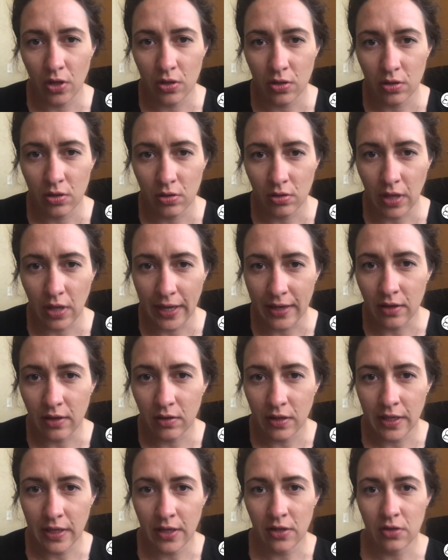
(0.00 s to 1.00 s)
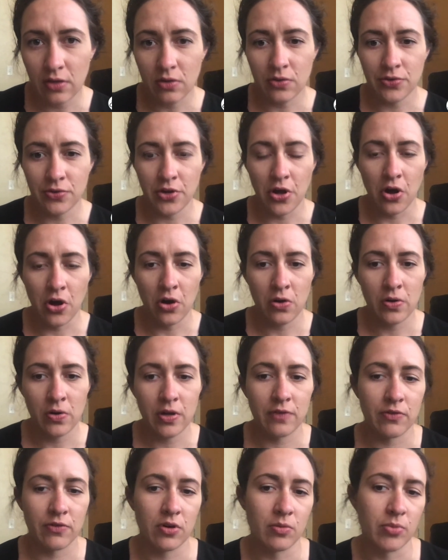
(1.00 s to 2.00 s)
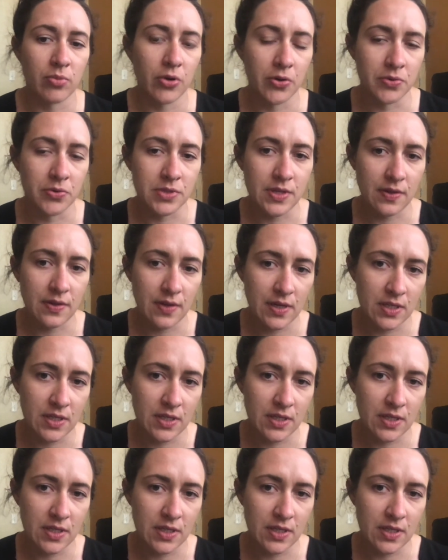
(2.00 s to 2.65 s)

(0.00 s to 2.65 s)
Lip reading: Likely you'll know if you're prone to this